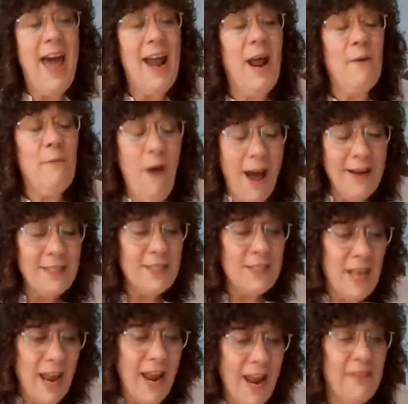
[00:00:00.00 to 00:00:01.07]
And I want to
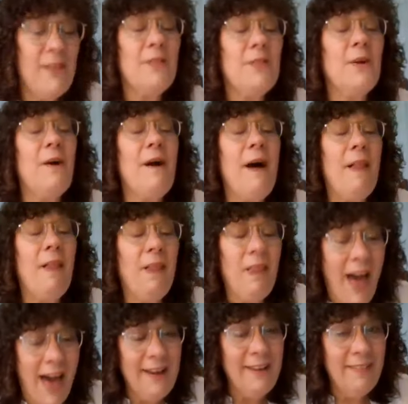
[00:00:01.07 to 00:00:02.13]
say that there are a
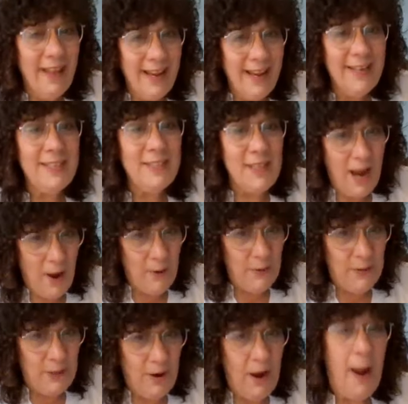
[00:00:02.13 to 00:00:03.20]
lot of ladies
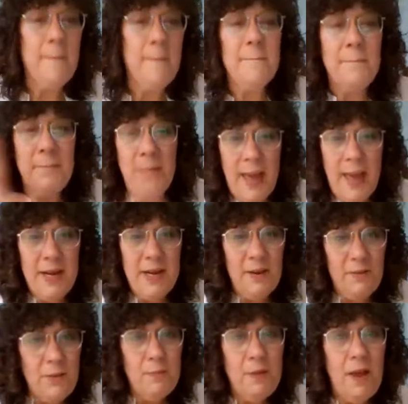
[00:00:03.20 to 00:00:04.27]
out there, and many
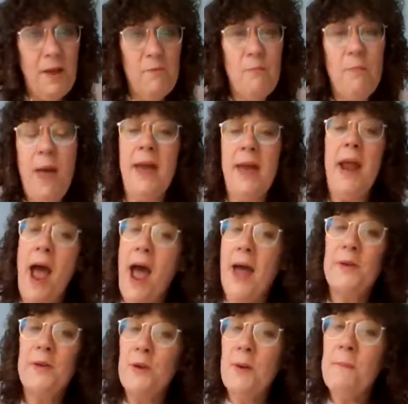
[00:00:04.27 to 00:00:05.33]
of them have been
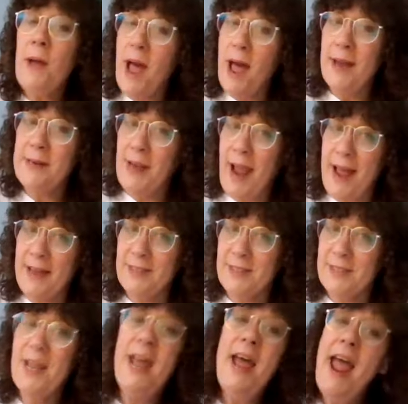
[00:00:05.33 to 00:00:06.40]
on your
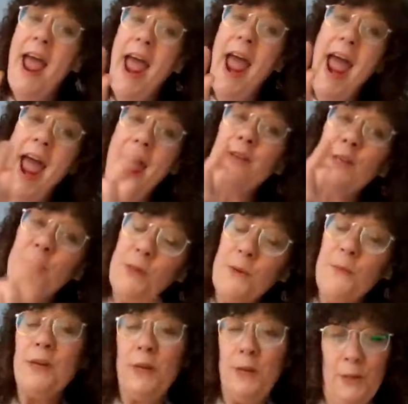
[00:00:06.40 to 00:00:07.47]
podcast, and
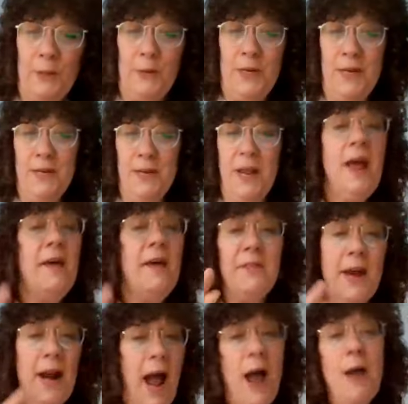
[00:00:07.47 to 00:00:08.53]
you included,
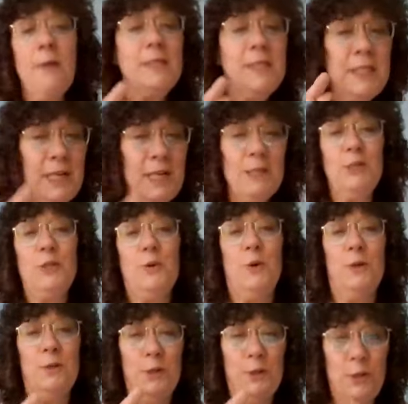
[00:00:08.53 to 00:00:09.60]
that I would stand
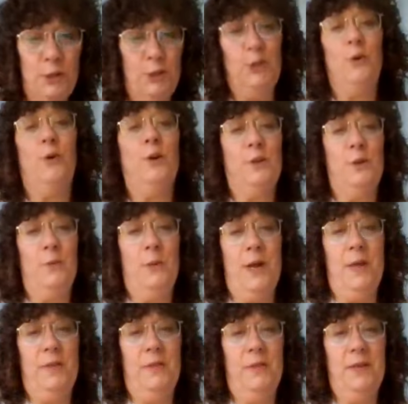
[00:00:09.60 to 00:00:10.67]
shoulder to shoulder
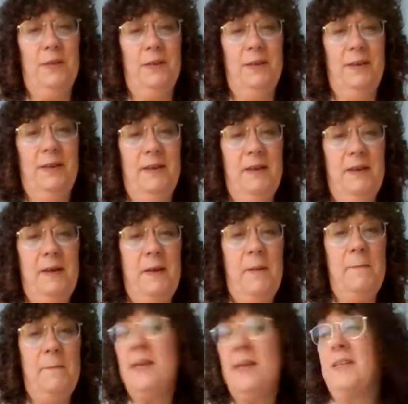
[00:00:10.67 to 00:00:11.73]
with.
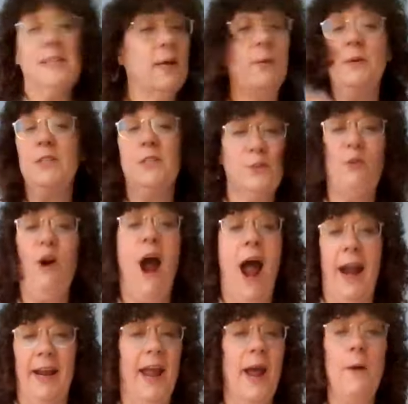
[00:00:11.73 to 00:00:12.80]
Because we just
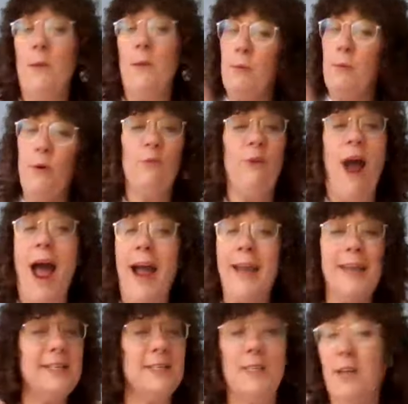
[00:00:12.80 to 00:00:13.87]
rock, and we will rock
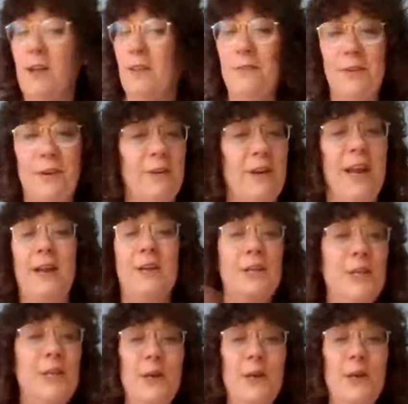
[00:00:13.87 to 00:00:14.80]
it until the very end.